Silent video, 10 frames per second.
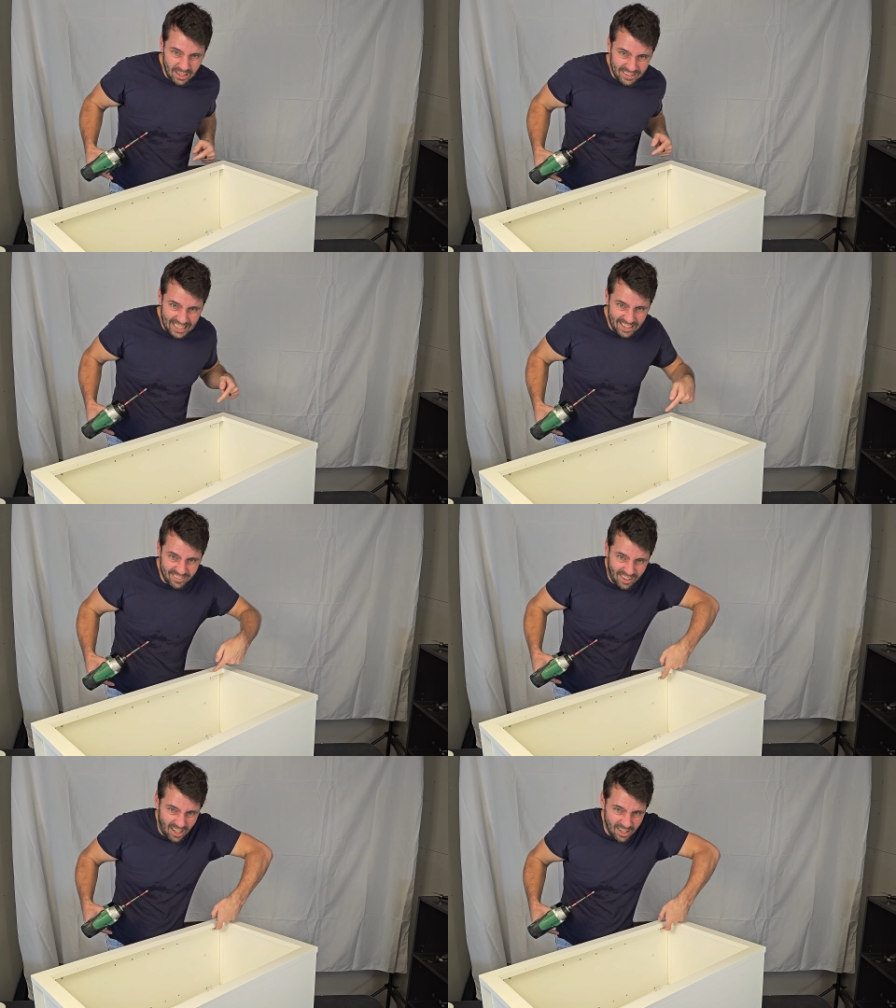That
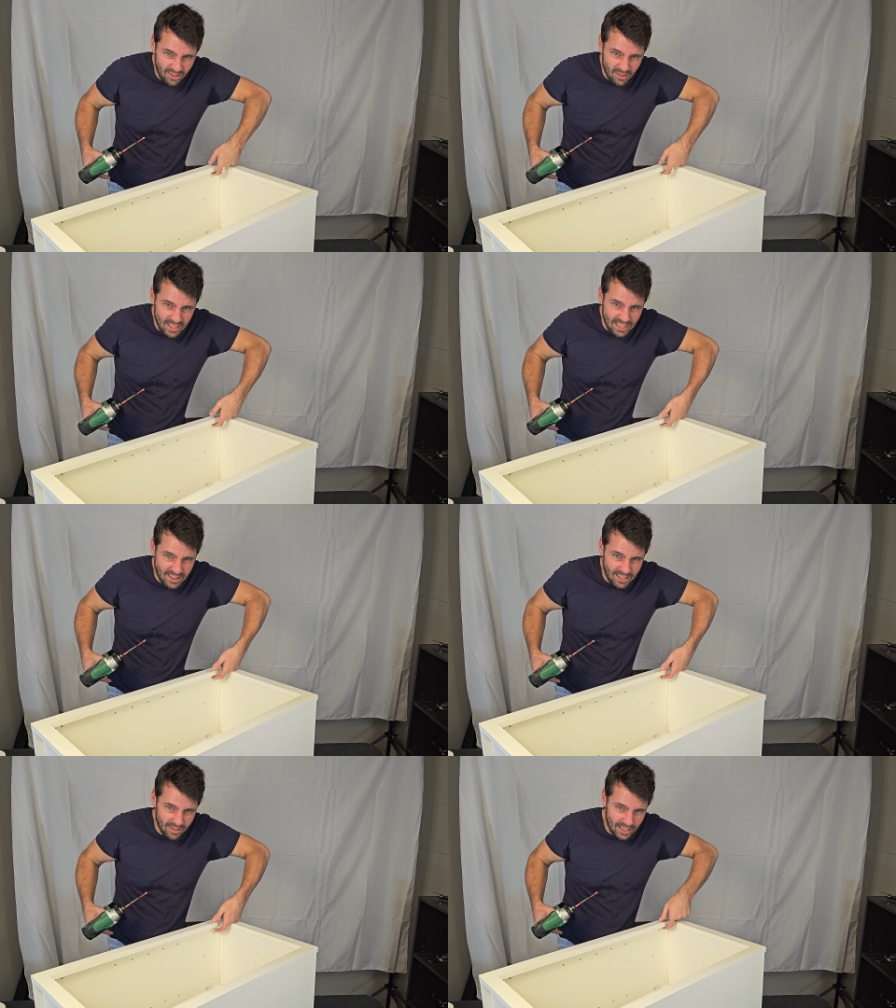is
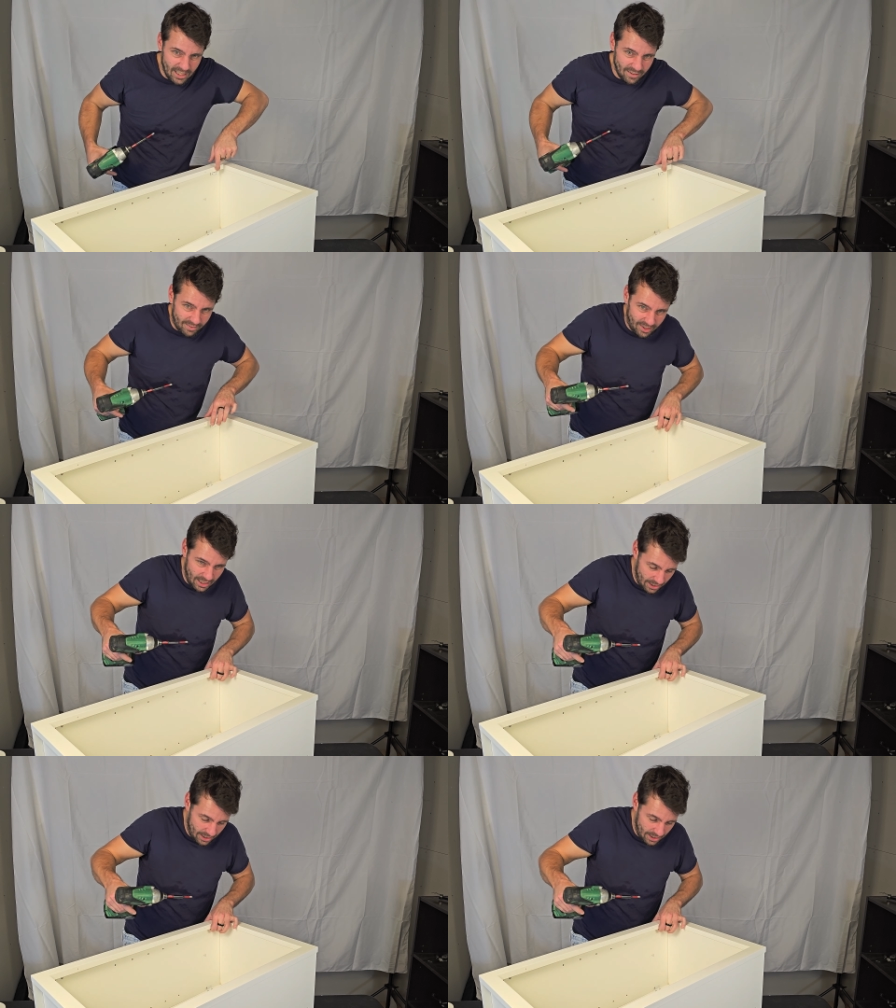underneath there. That is